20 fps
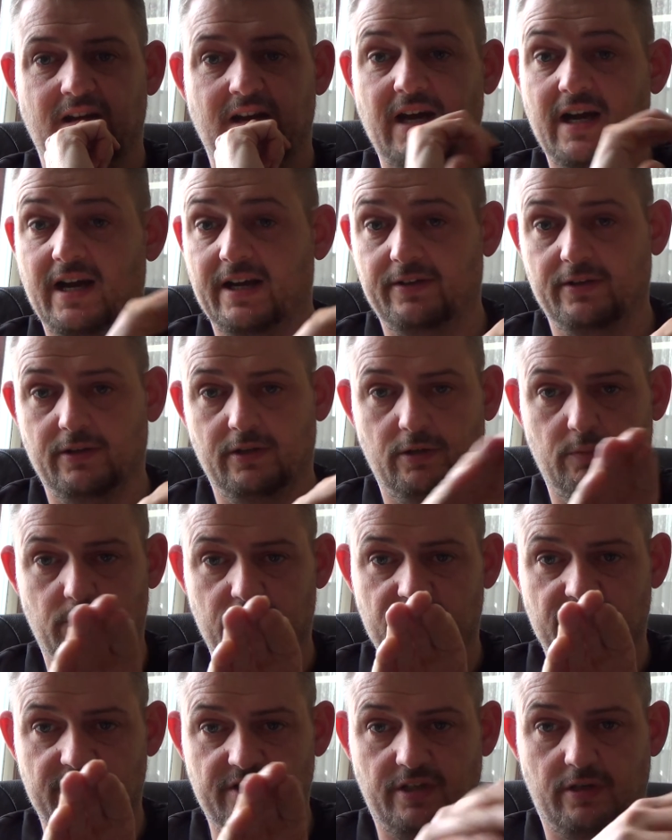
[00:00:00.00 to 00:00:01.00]
I don't know
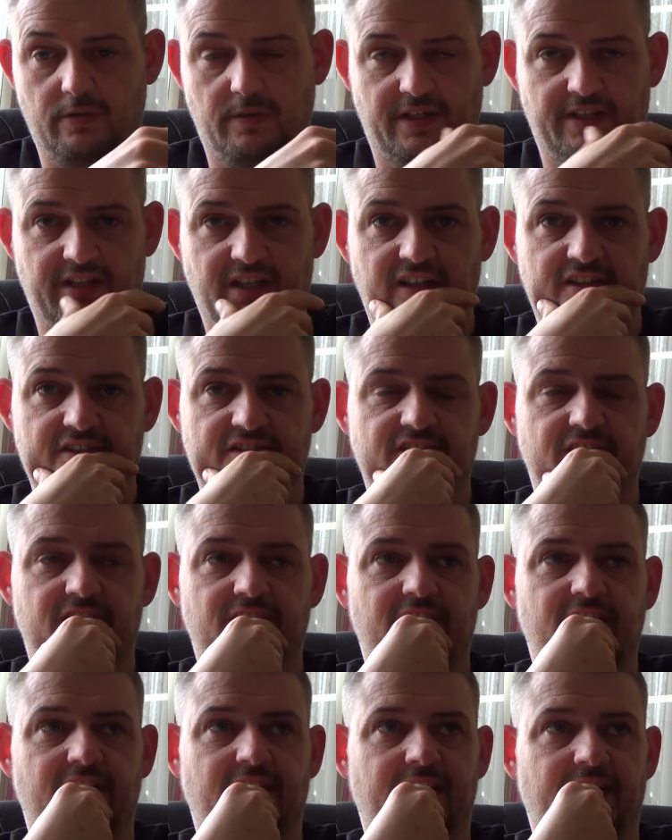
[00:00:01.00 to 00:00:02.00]
which is the correct
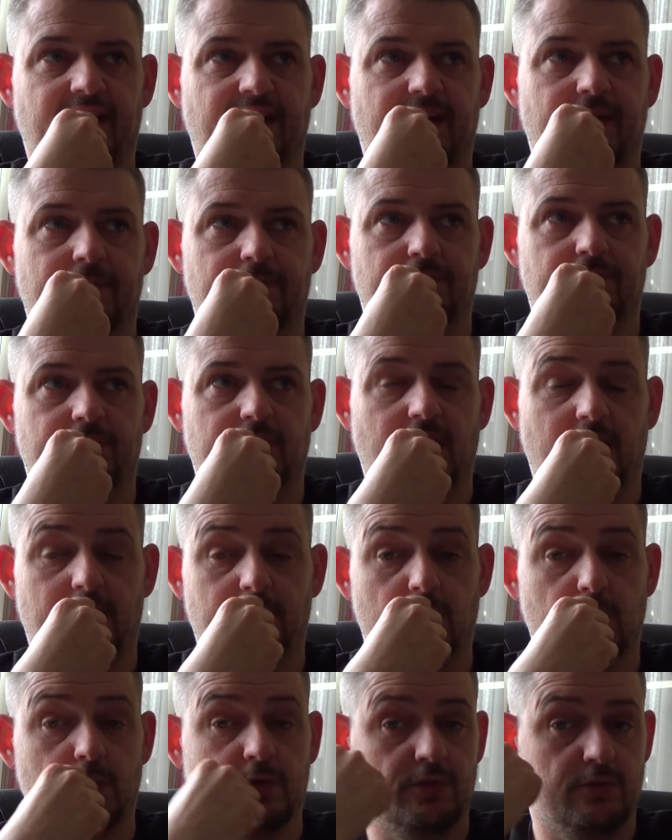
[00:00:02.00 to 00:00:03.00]
answer. I'm
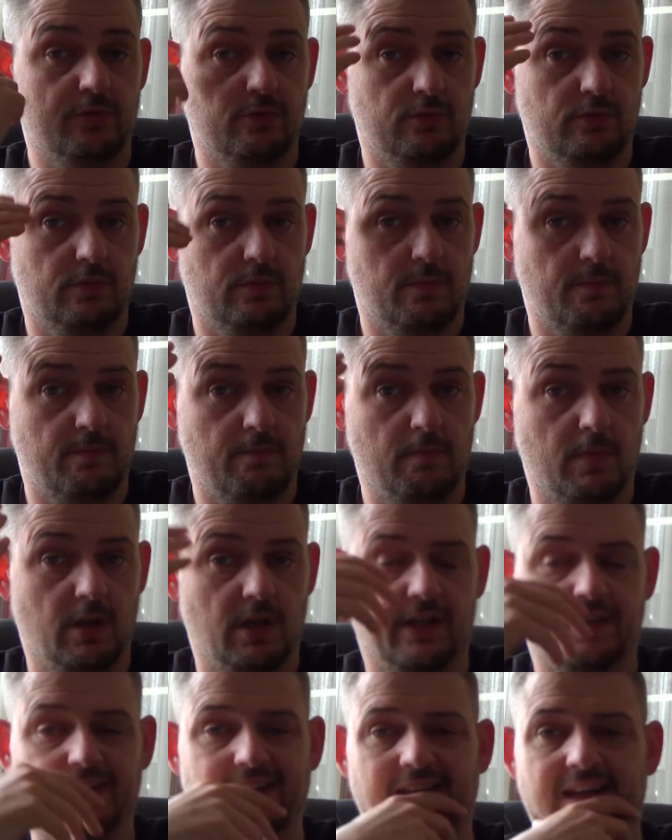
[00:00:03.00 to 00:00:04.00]
going to
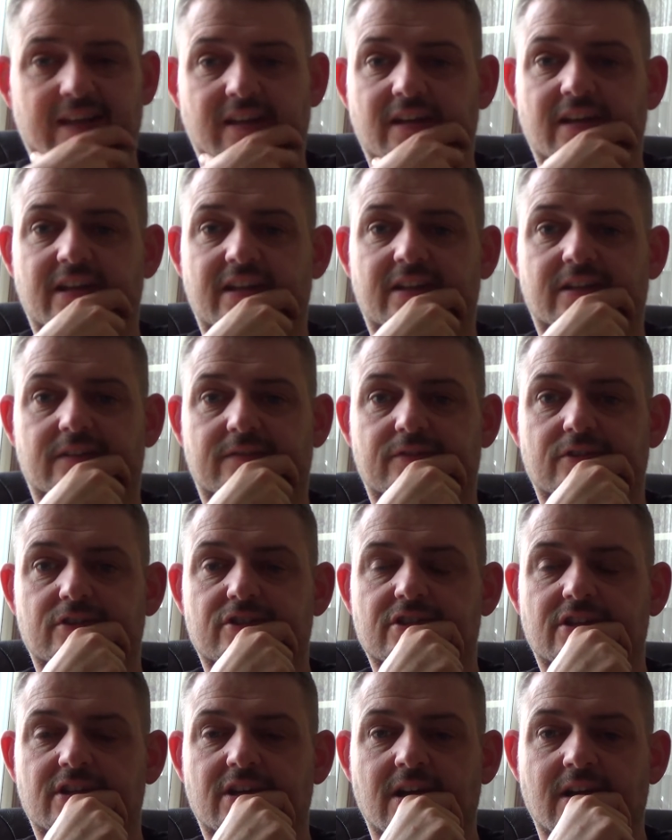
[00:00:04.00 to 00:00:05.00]
mull on that in the
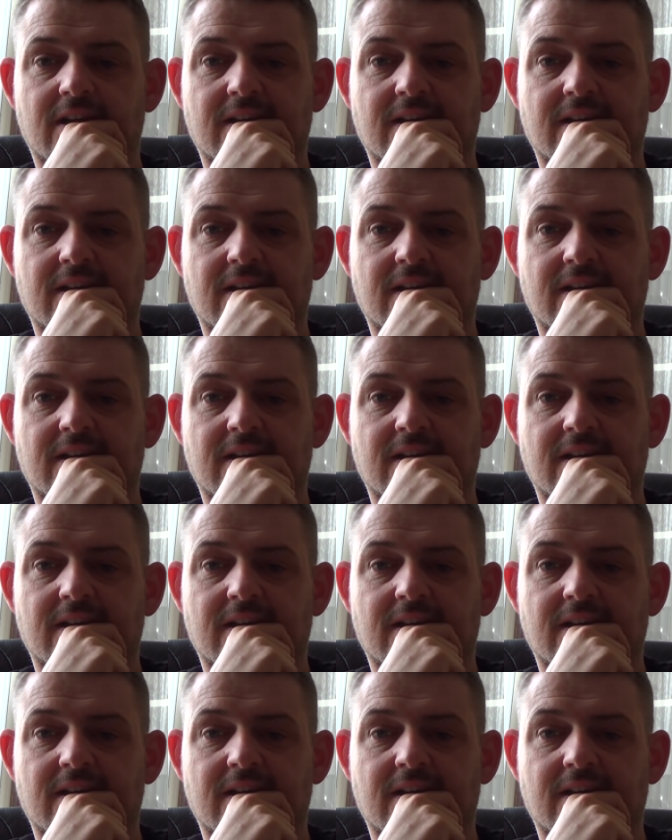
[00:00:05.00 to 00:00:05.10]
future.